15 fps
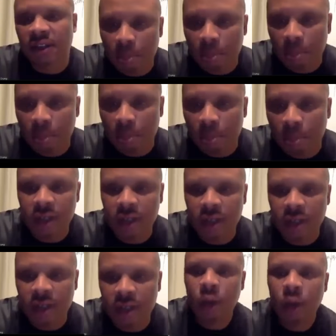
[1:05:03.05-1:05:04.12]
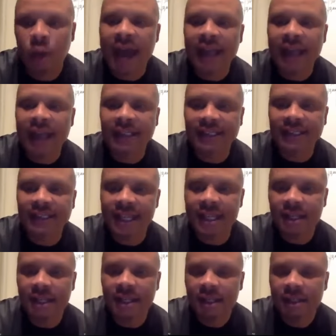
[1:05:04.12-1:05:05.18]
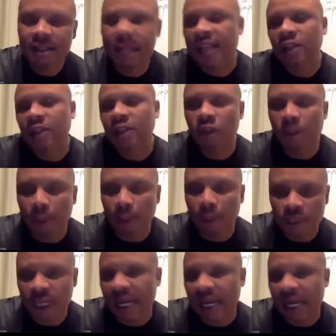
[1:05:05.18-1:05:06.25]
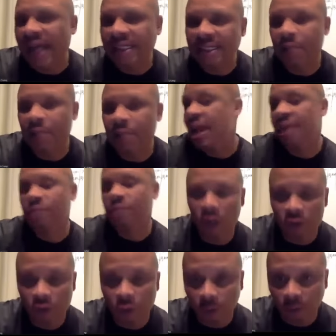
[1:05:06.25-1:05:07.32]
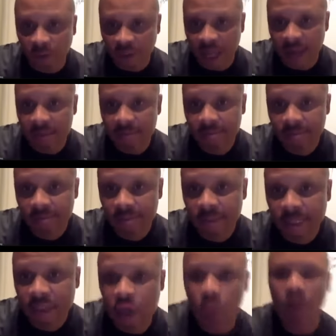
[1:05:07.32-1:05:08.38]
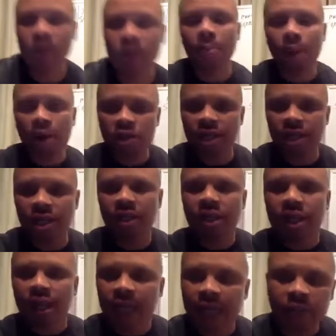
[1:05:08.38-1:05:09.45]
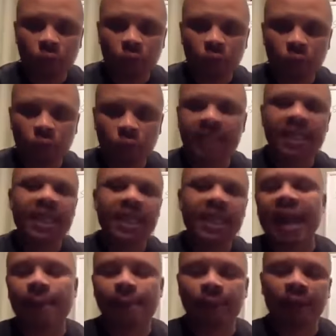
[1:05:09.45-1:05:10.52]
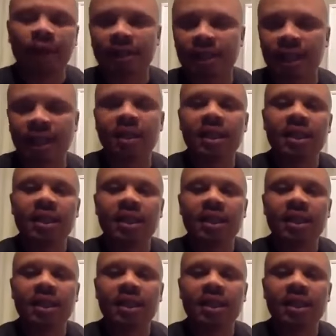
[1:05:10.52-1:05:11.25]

the merchant with IT, that's on the merchant and IT. We have no control over that. So when the merchant is working and getting that plugged in,